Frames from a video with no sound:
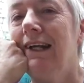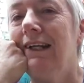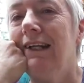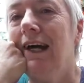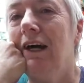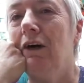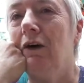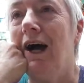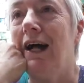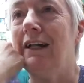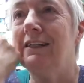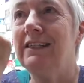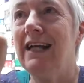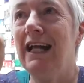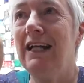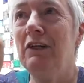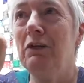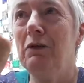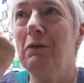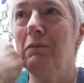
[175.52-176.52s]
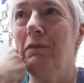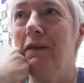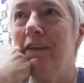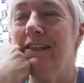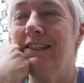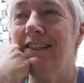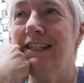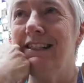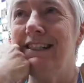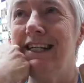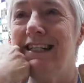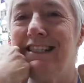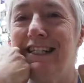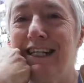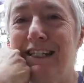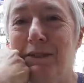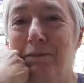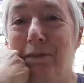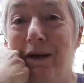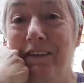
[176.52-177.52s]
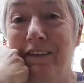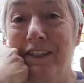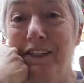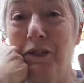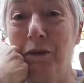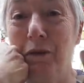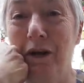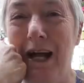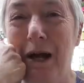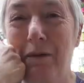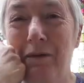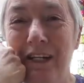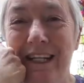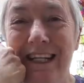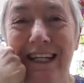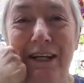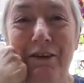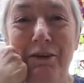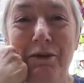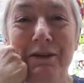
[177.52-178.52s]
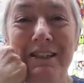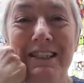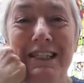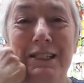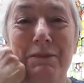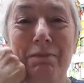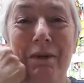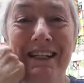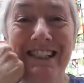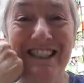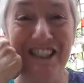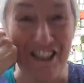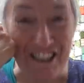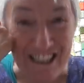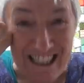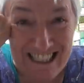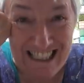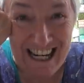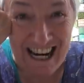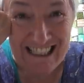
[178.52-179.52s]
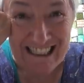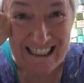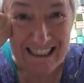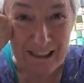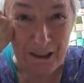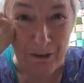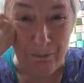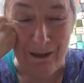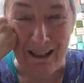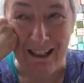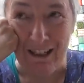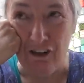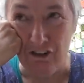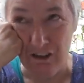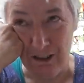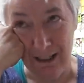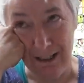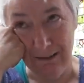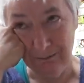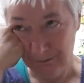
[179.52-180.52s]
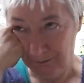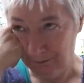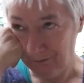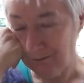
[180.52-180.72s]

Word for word: Now, I'll tell you the statistics about this quilt. I'm going to keep you in suspense just a tiny little bit longer.